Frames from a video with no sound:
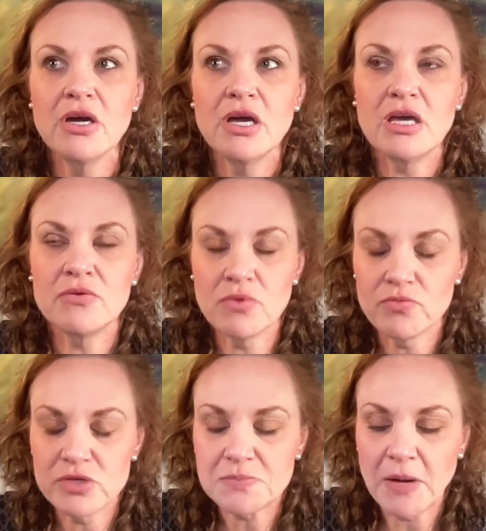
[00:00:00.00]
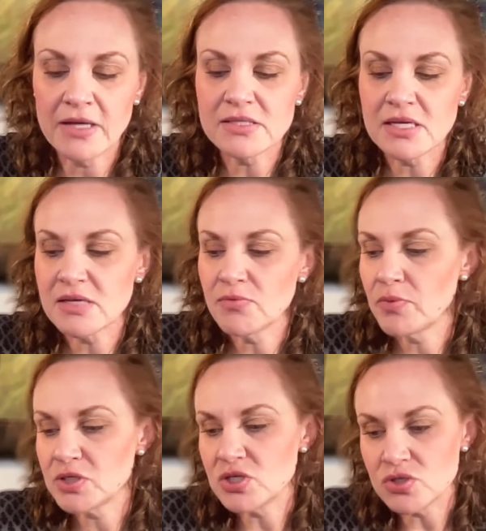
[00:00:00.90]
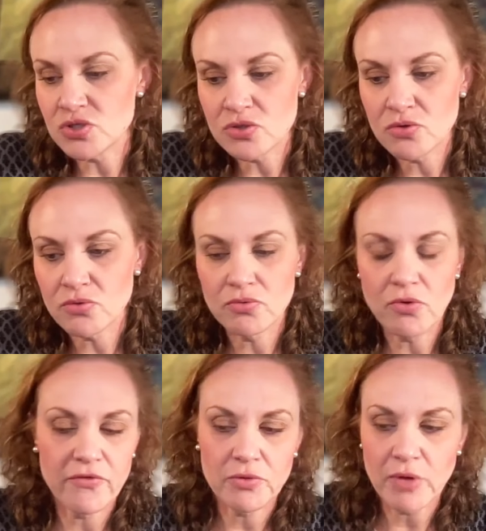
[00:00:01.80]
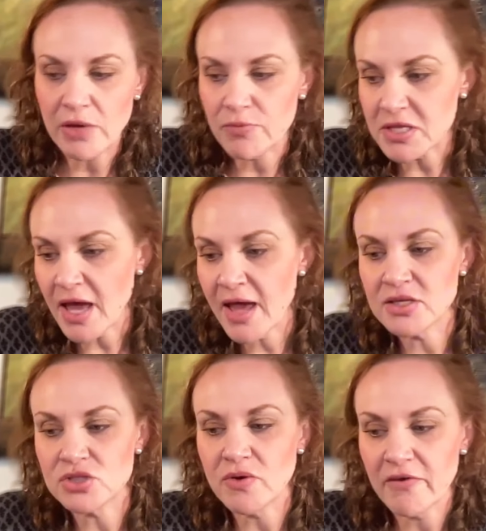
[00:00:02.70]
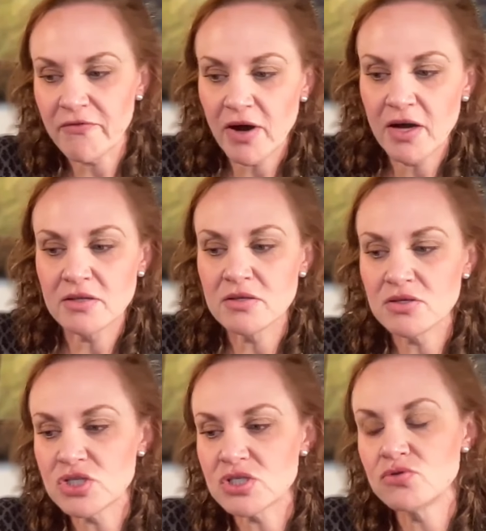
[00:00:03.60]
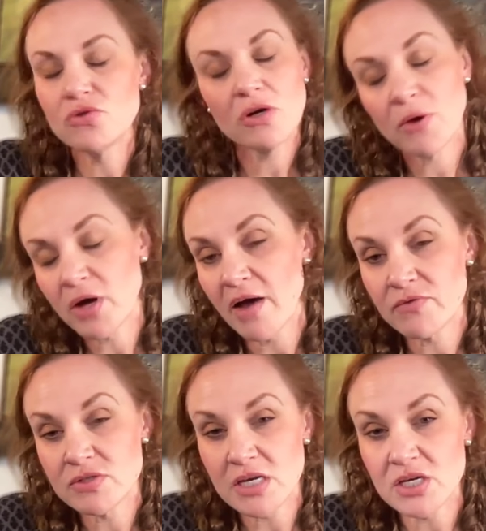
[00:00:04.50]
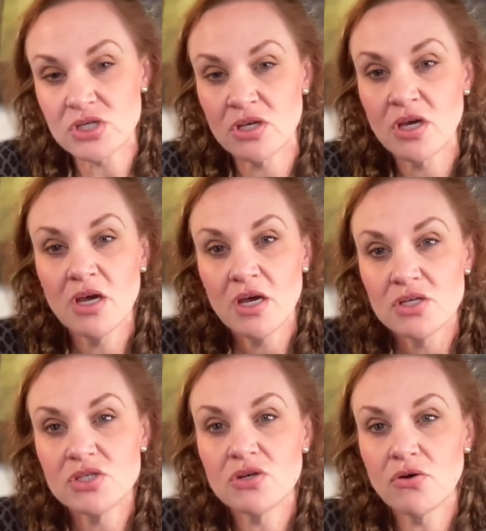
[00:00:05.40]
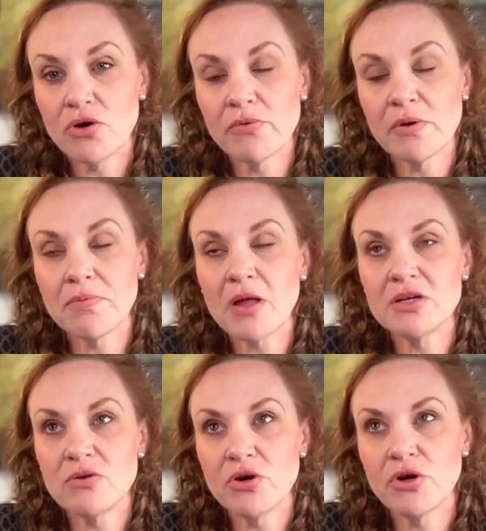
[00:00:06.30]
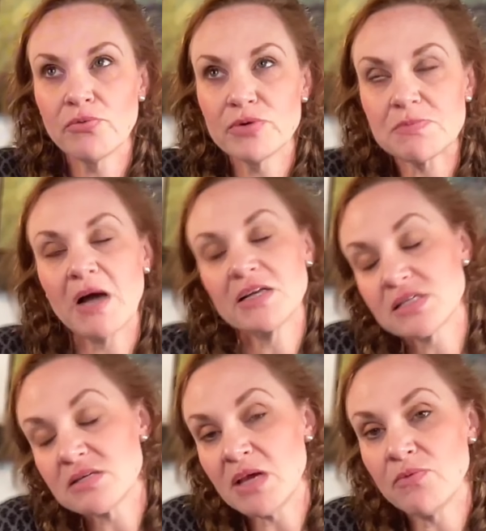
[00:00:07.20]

in response, I say, well, what did you do over the weekend with dad? Did you have fun? Just normal conversation. So her response to me